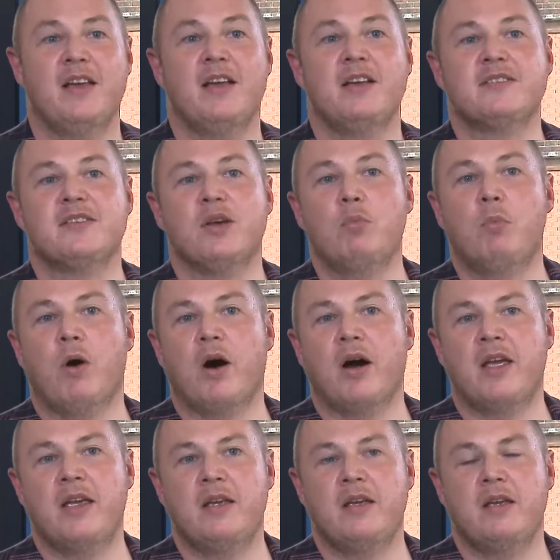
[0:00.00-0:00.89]
So
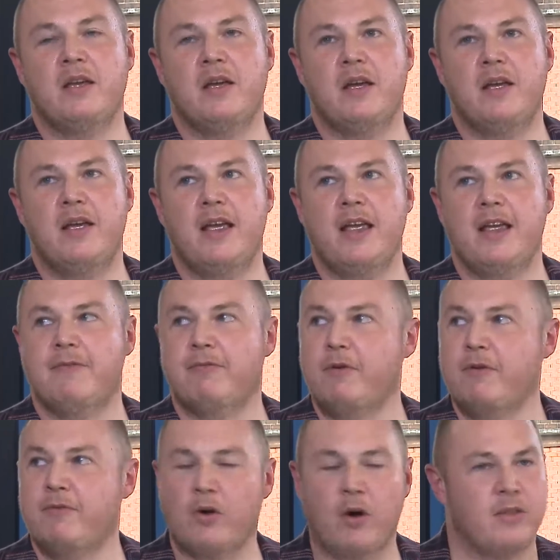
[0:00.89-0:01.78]
why, if
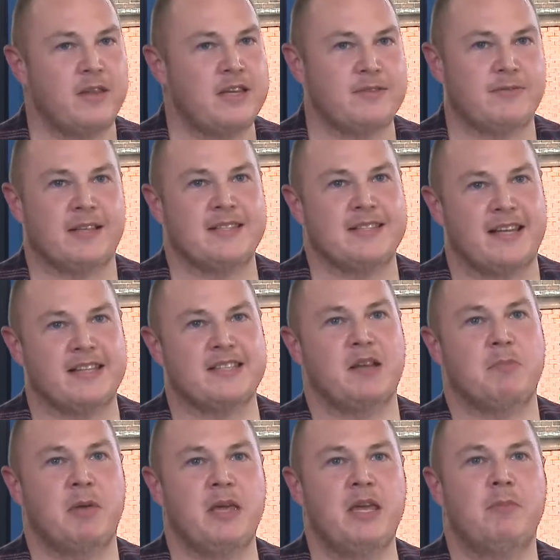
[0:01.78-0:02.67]
we've got these
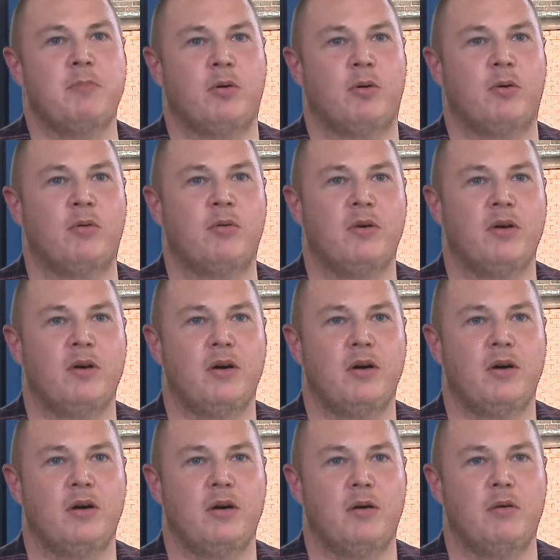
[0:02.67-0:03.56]
fantastic people,
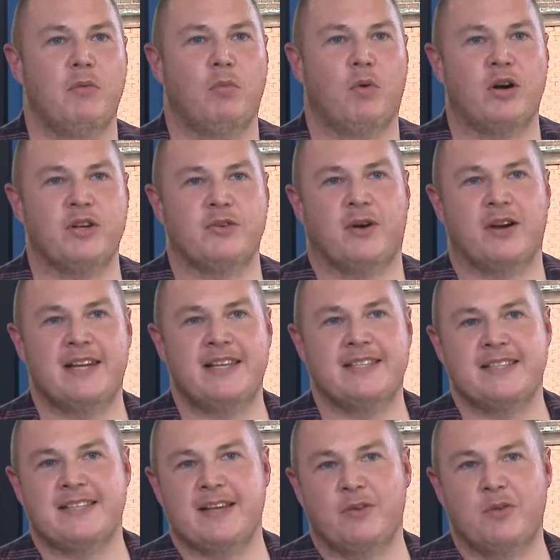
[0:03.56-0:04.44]
why do I need
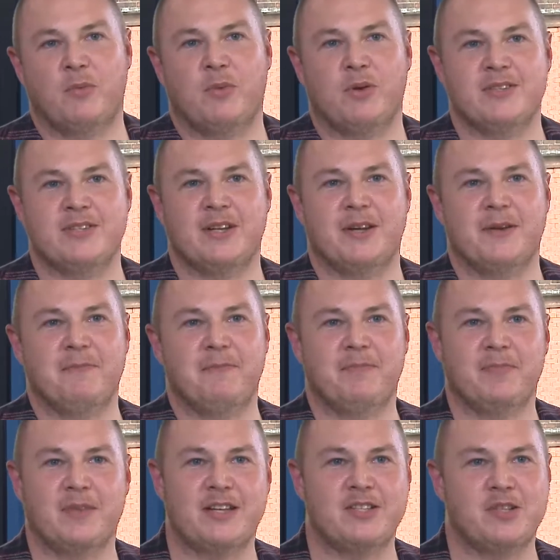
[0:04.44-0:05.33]
to tell them what to do?
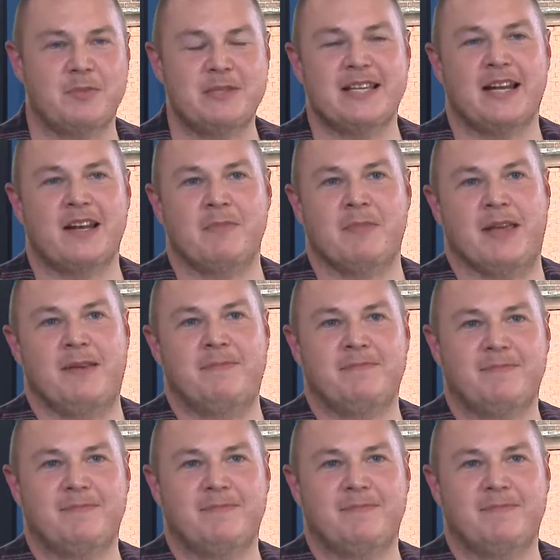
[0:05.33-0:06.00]
They should be telling me.